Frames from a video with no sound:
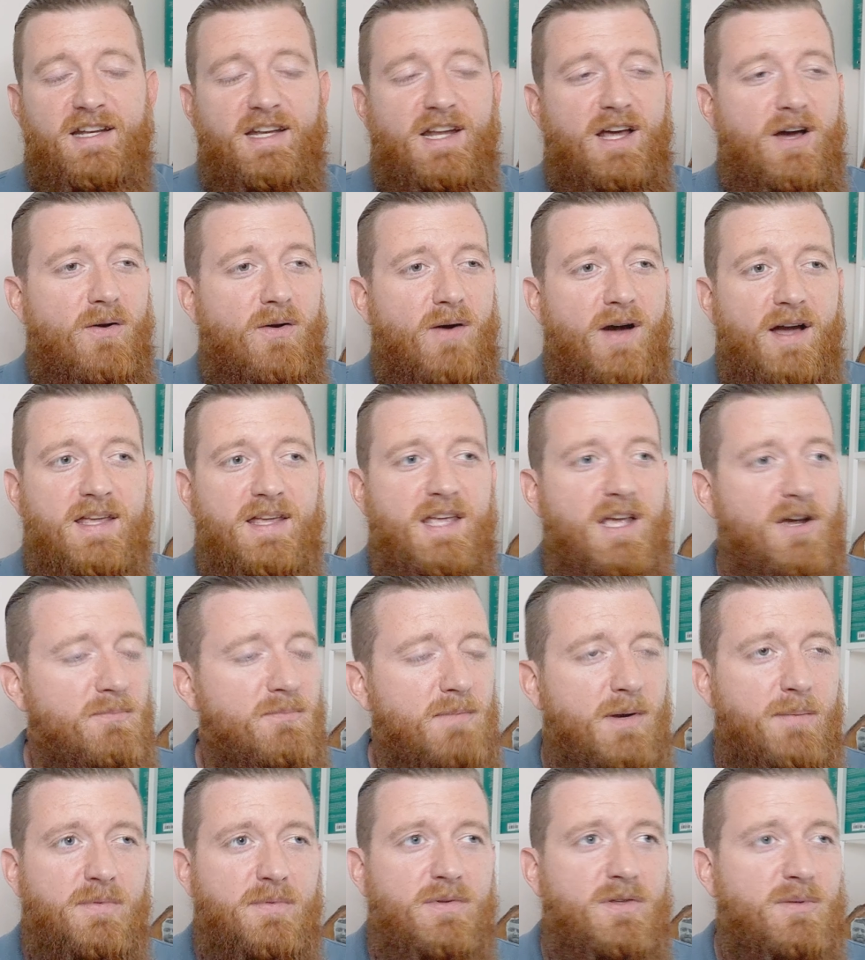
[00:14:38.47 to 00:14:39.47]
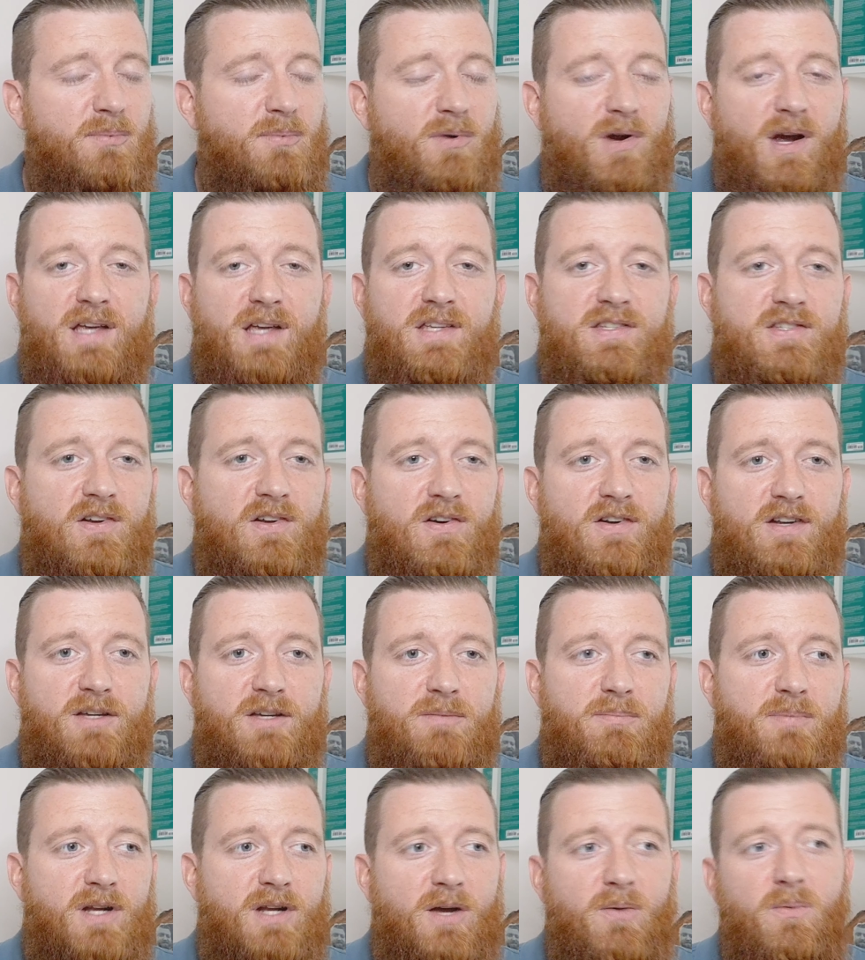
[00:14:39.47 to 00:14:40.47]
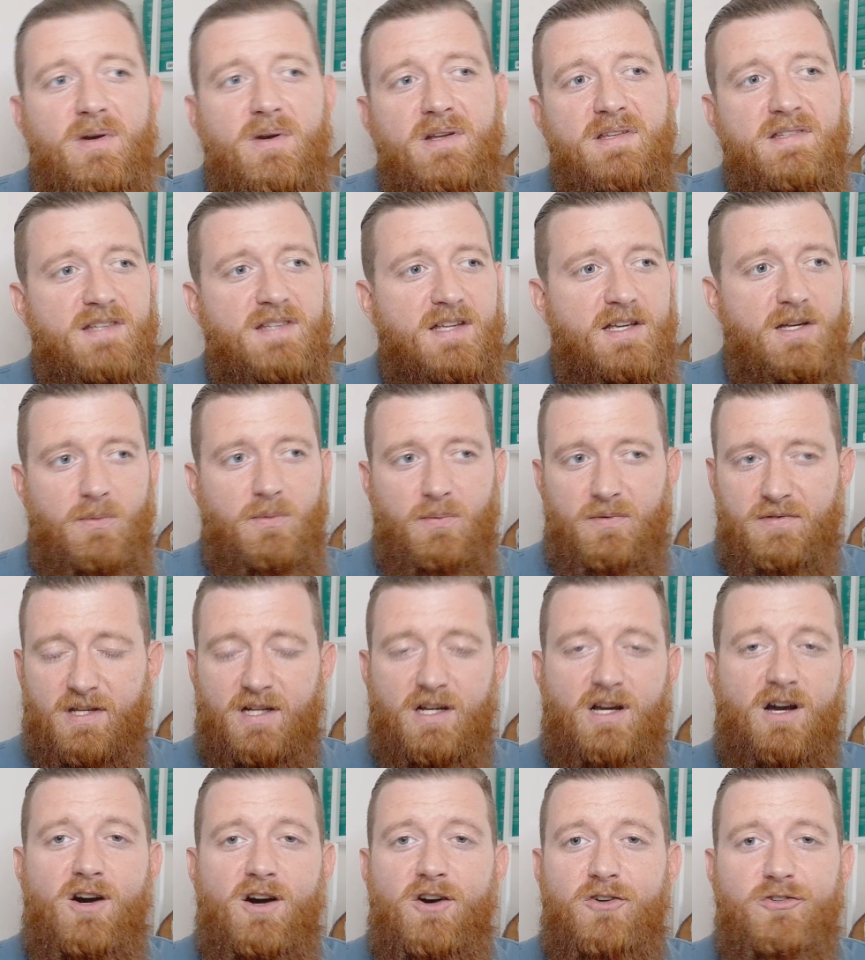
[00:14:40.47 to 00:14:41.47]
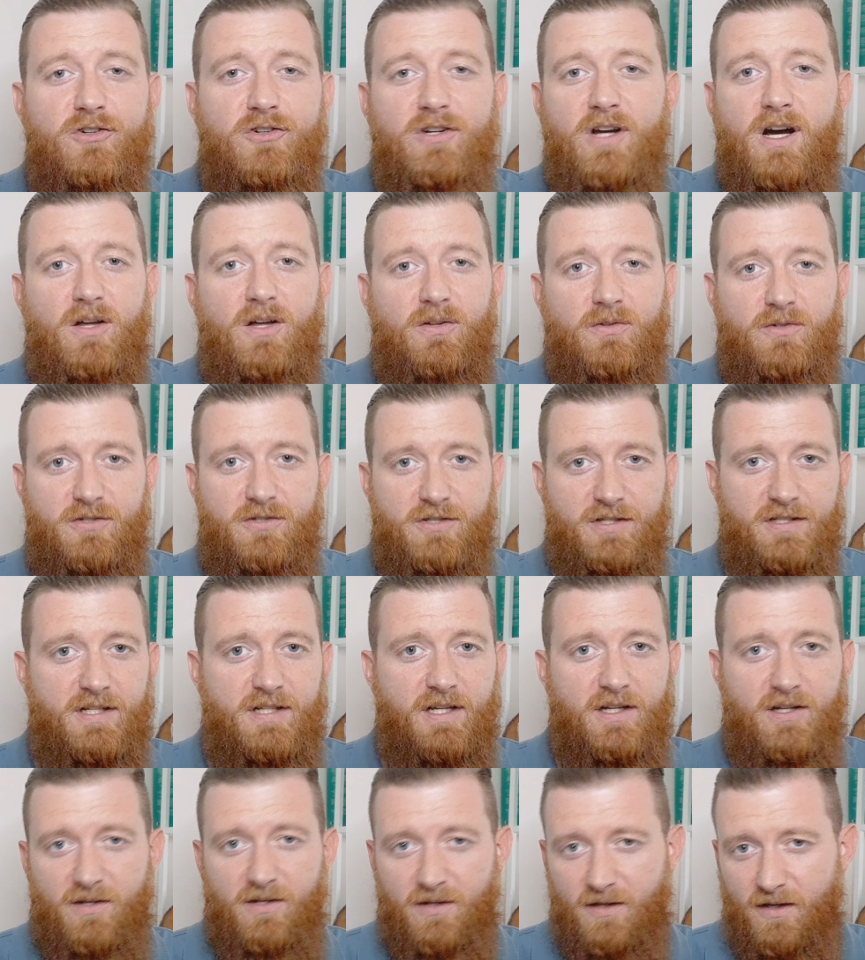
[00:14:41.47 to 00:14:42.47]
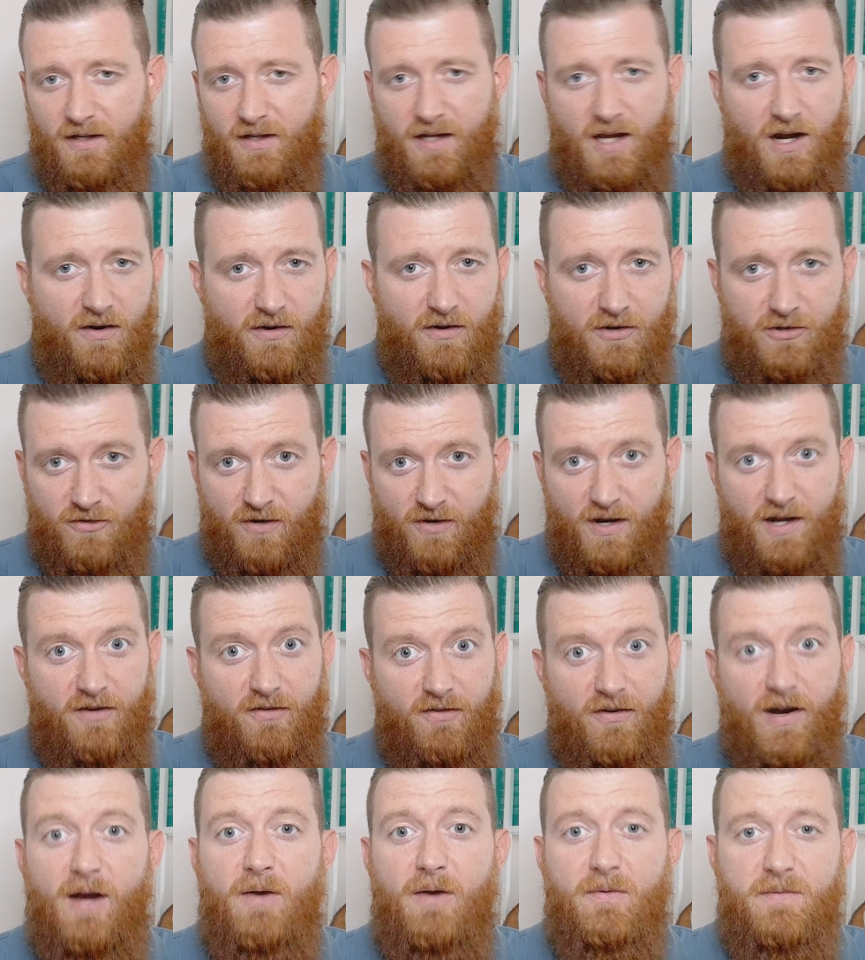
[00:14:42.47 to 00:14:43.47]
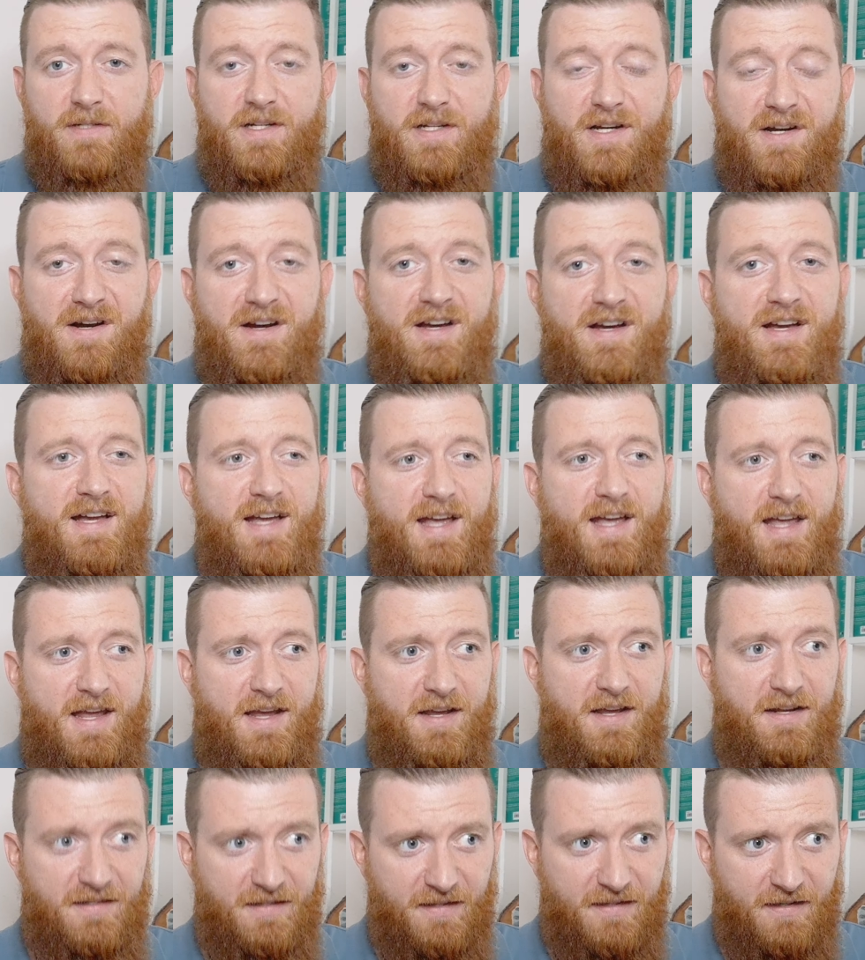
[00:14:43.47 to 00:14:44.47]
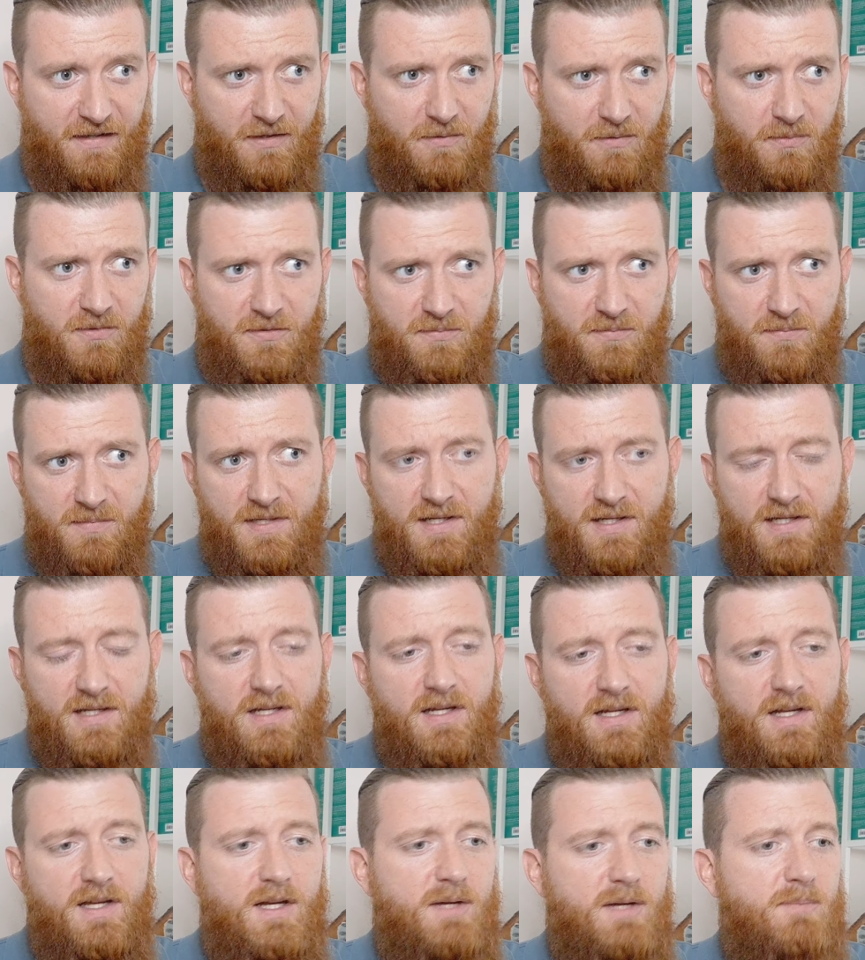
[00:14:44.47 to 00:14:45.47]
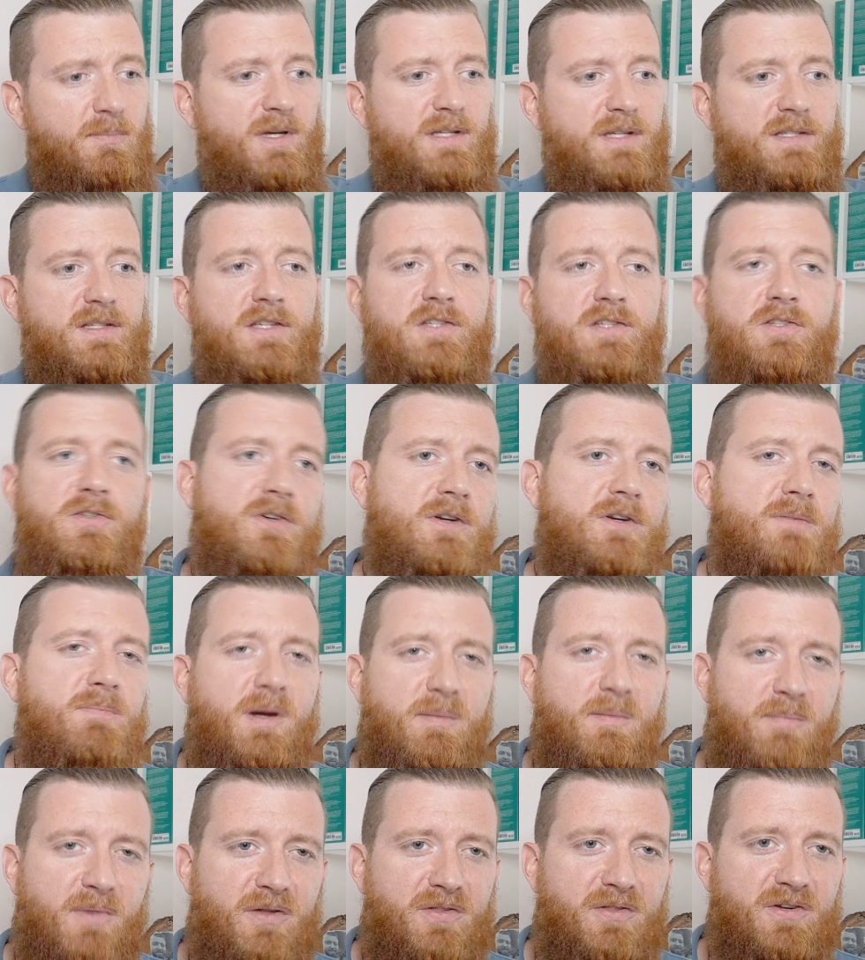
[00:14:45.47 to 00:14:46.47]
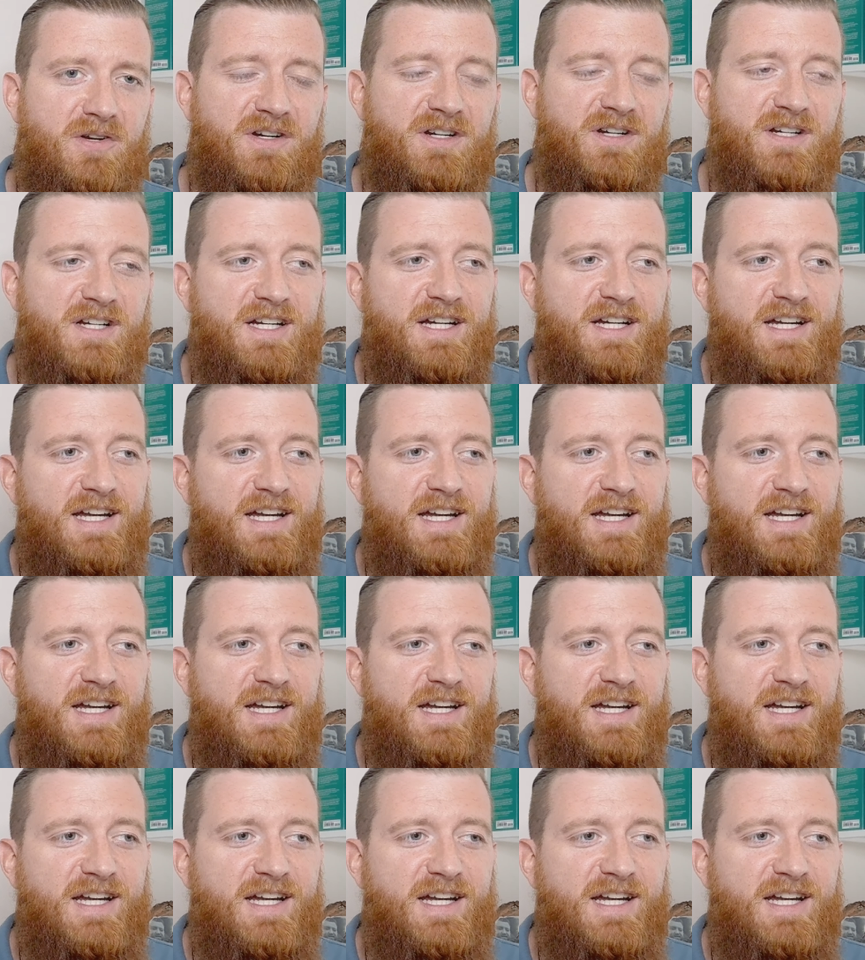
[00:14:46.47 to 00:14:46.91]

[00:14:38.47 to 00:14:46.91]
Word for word: Now, I can't remember the price on it, but I want to say it was like $100 to take a carriage ride around there. And it was me, my sister, and my mother.